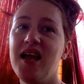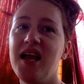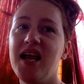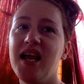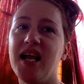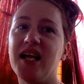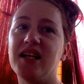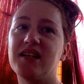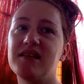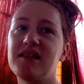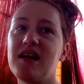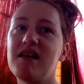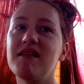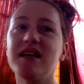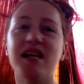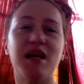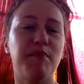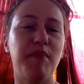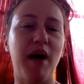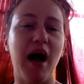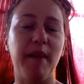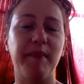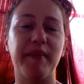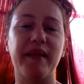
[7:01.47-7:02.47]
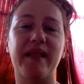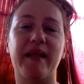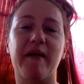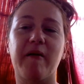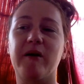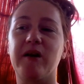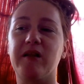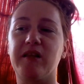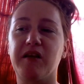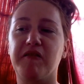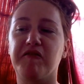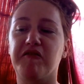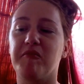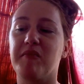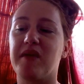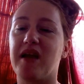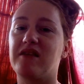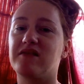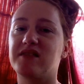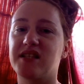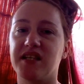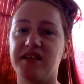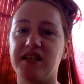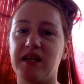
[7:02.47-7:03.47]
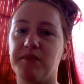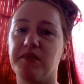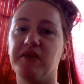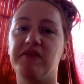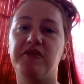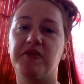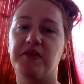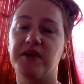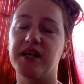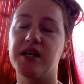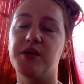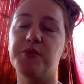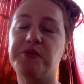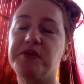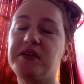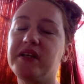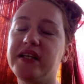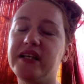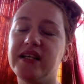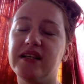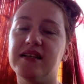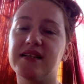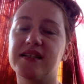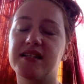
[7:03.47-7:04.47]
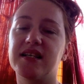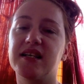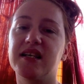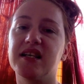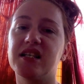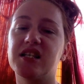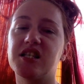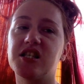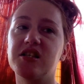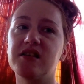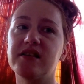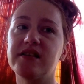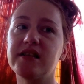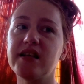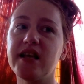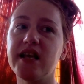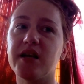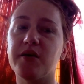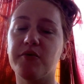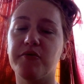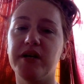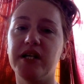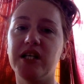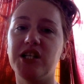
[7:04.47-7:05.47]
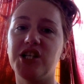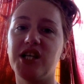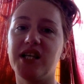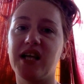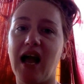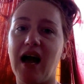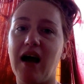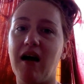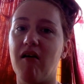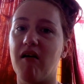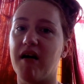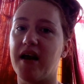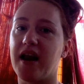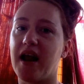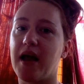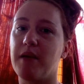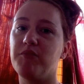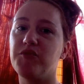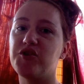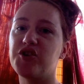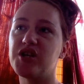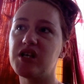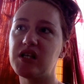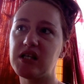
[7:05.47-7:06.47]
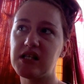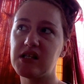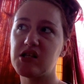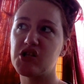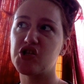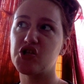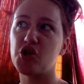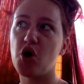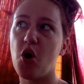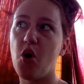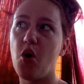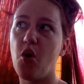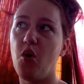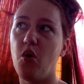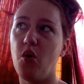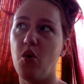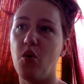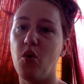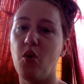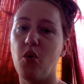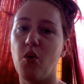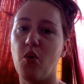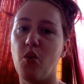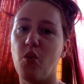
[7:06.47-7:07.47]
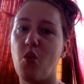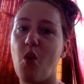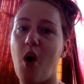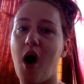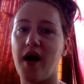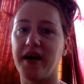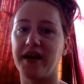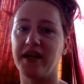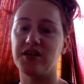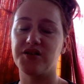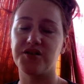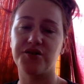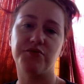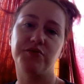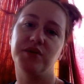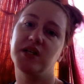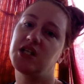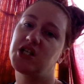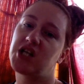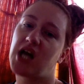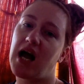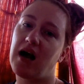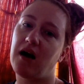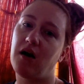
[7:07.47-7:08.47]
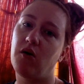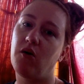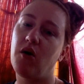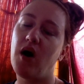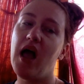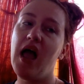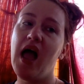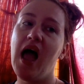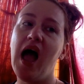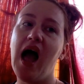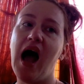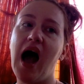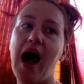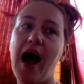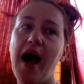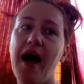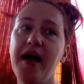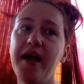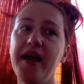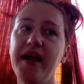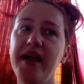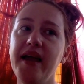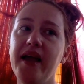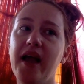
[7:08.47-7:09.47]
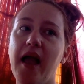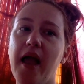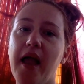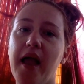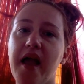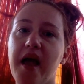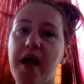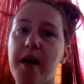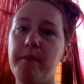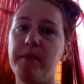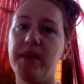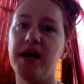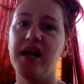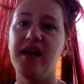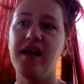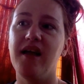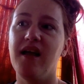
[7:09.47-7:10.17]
It's not like a popularity thing for me. I've said that before. It really isn't. It's just like reaching out, and I'm just so wanting to reach out. I am.